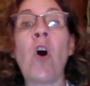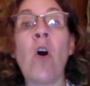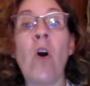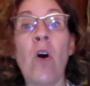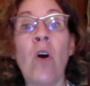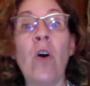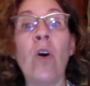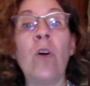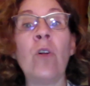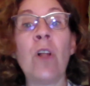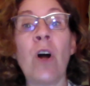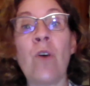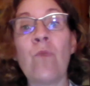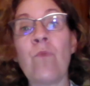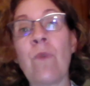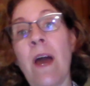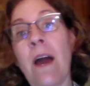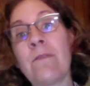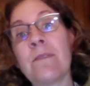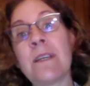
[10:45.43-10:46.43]
all
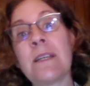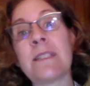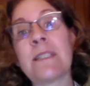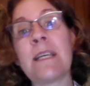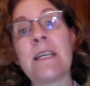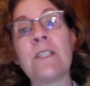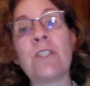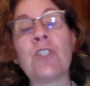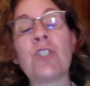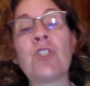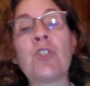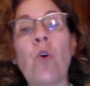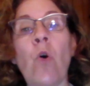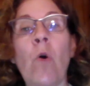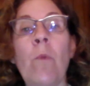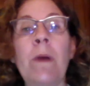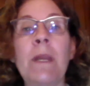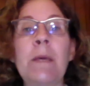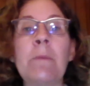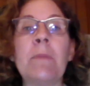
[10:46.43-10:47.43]
around us, and
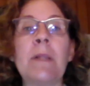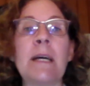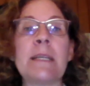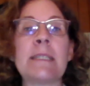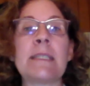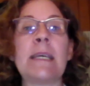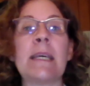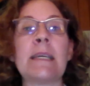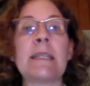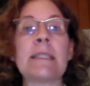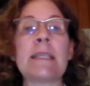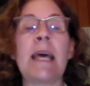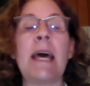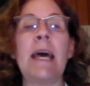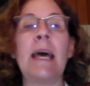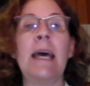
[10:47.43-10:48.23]
so many blessings